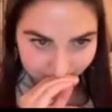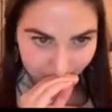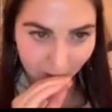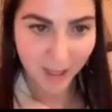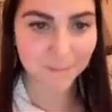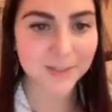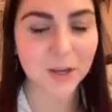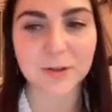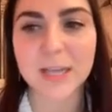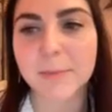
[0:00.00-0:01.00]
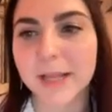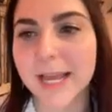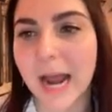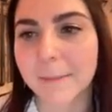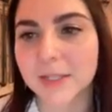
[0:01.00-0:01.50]
But so
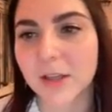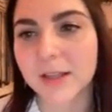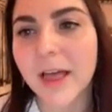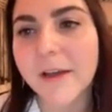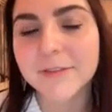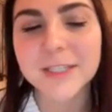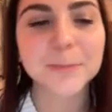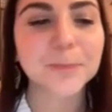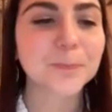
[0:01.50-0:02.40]
typically it happens on the left.